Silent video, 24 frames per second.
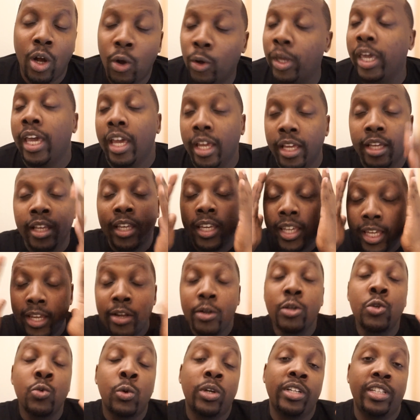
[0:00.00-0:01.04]
Okay,
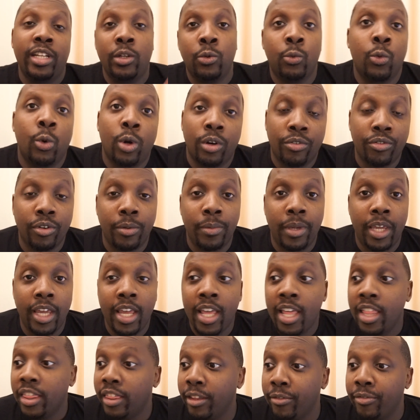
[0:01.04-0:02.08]
here's what didn't work for me.
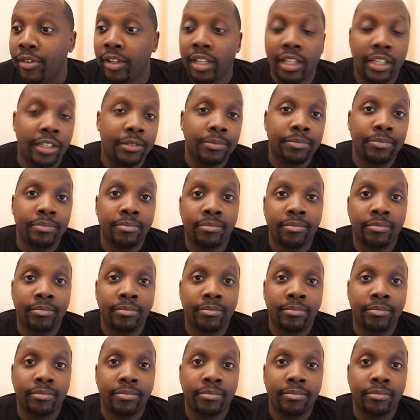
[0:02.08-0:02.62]
The villain.